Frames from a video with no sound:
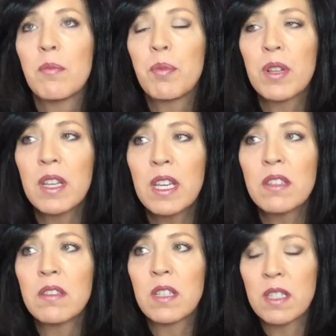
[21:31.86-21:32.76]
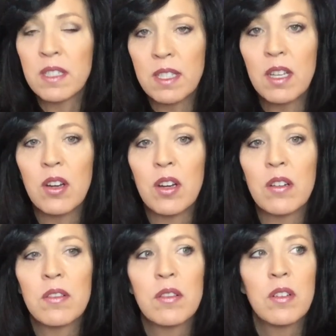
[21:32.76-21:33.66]
please consider
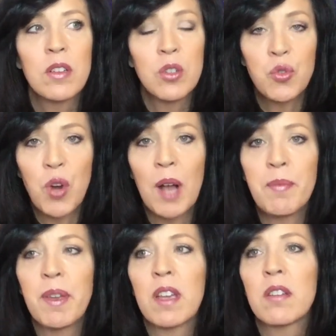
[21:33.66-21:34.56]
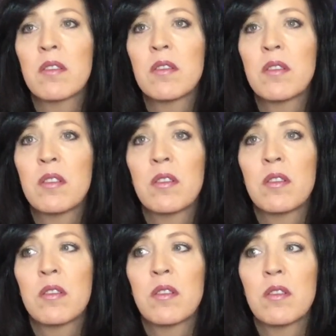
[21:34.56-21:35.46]
dropping
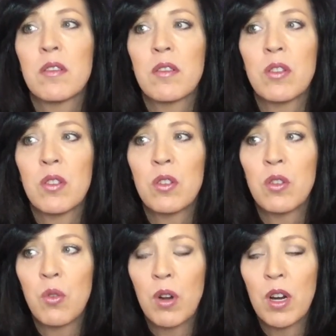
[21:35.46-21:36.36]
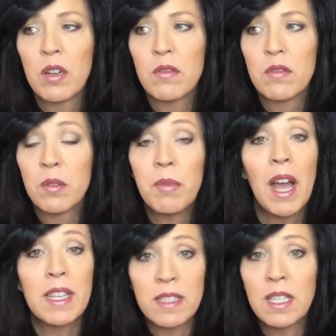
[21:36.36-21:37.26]
your the
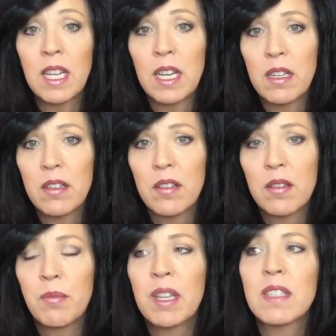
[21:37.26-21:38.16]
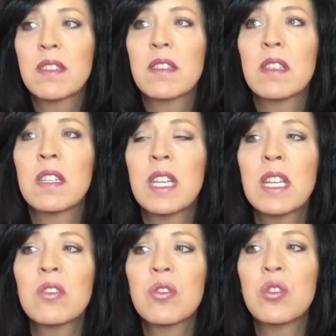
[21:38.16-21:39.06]
mind's need because the
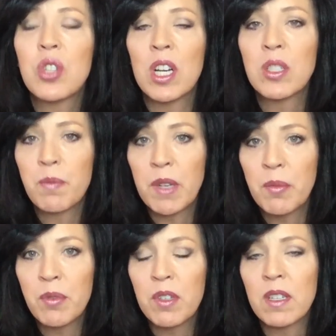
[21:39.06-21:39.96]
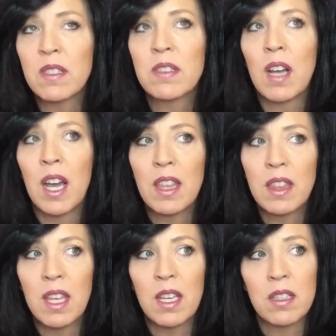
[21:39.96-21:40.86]
need to judge people is I
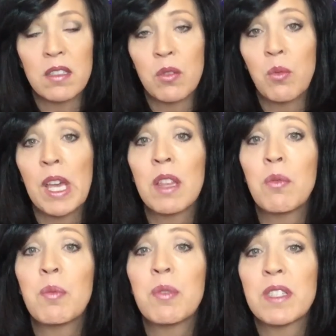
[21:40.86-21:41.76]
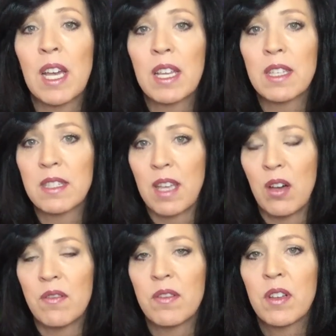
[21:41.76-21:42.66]
think it's the way that we protect the
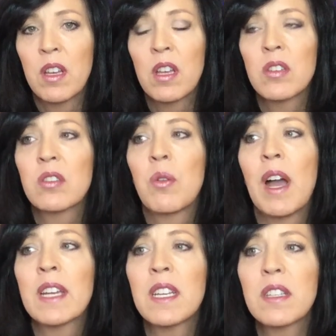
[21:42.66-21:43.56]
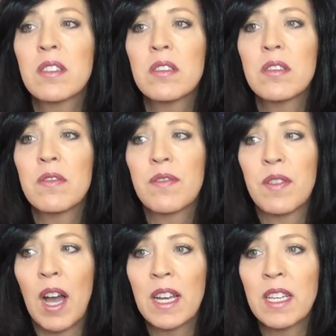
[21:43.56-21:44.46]
self. So I need to def-
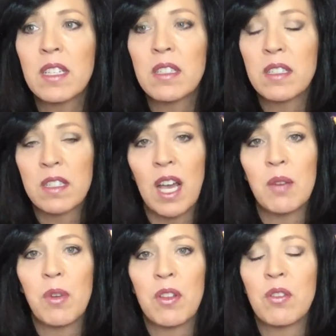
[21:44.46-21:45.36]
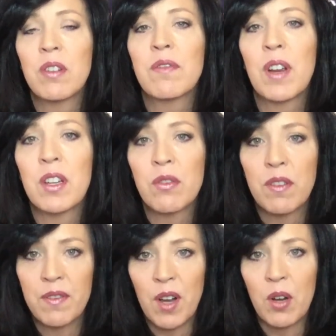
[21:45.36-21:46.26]
I need to decide whether you're a friend or a
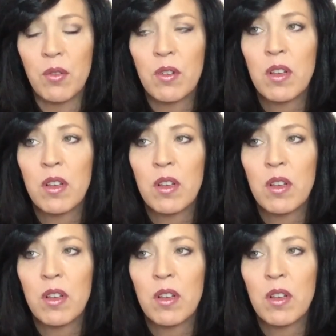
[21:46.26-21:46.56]
foe.